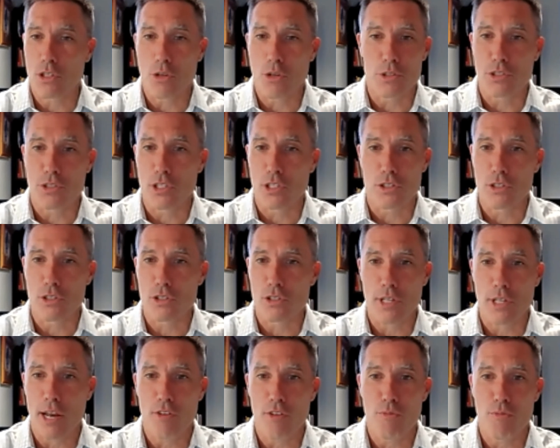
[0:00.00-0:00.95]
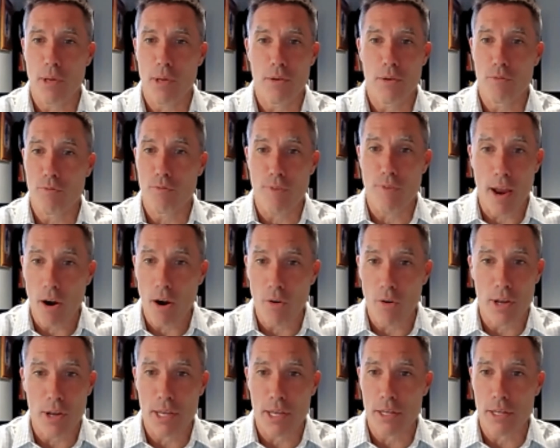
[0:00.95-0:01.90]
decisions that have been
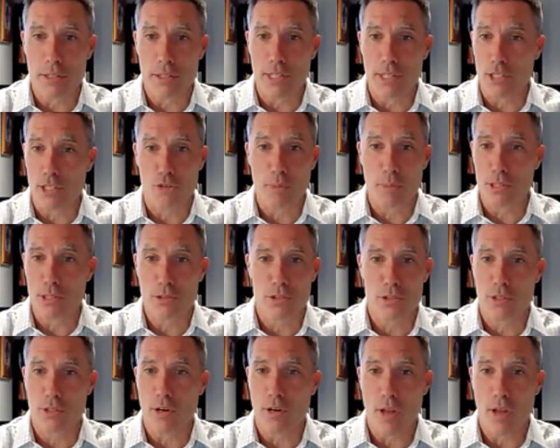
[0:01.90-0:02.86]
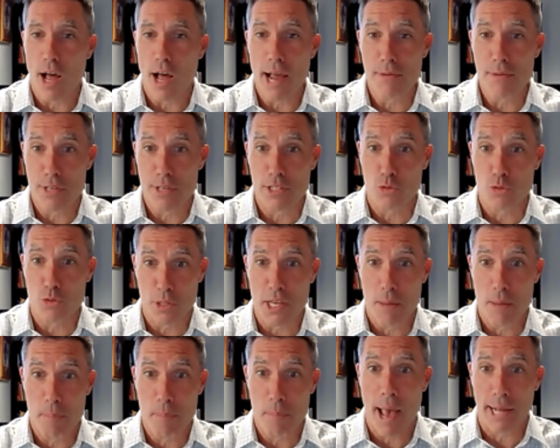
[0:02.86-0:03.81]
very detrimental to their lives, and has
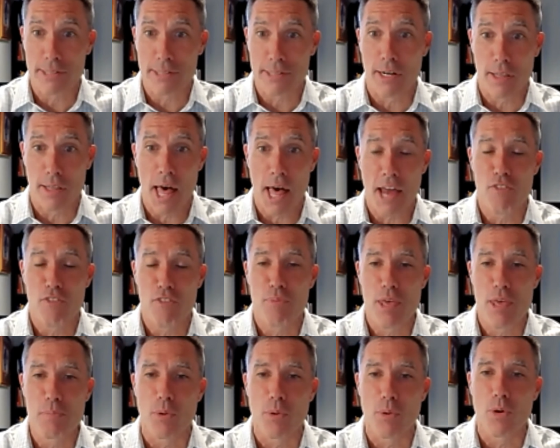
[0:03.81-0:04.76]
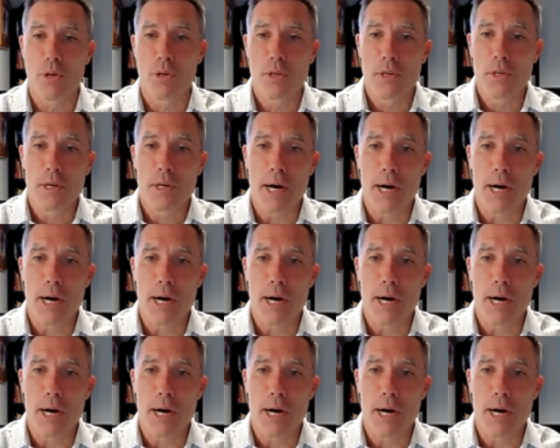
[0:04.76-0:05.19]
really impacted a lot of people.